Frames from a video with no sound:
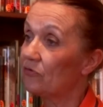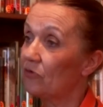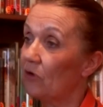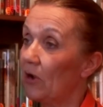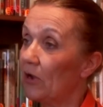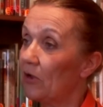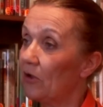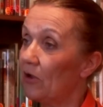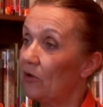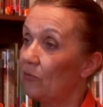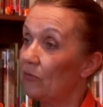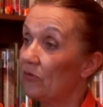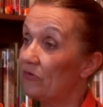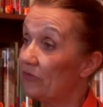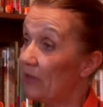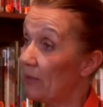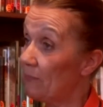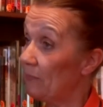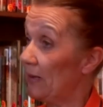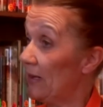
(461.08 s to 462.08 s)
try and go to
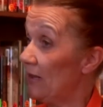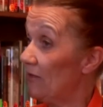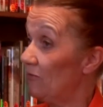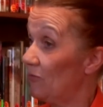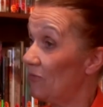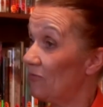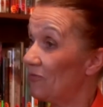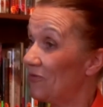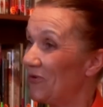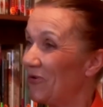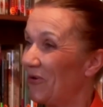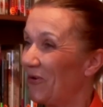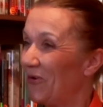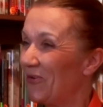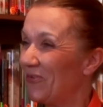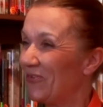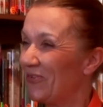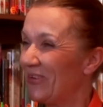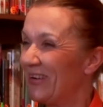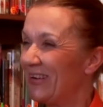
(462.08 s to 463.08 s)
assemblies with the
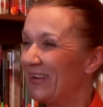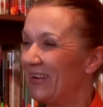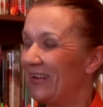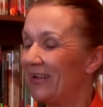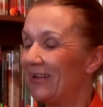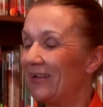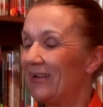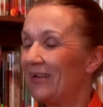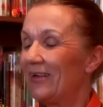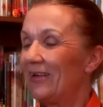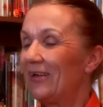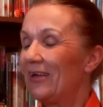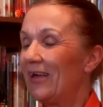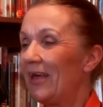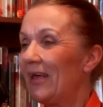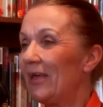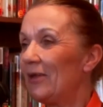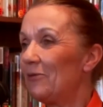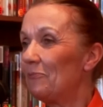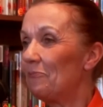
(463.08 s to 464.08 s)
dogs and
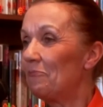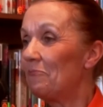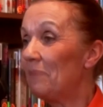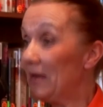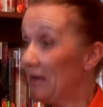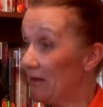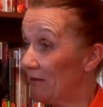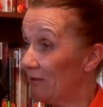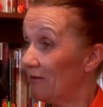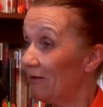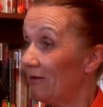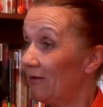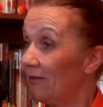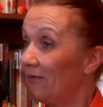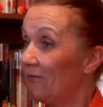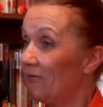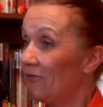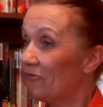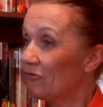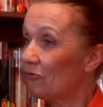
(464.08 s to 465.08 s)
and meet
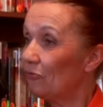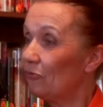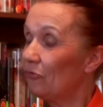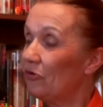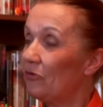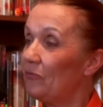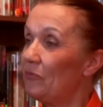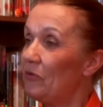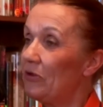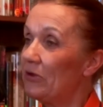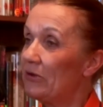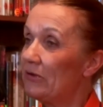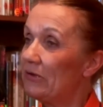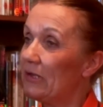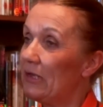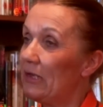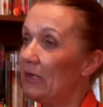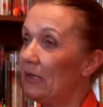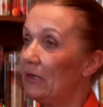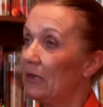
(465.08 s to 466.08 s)
the school
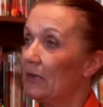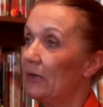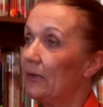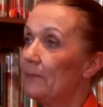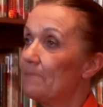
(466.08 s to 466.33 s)
community.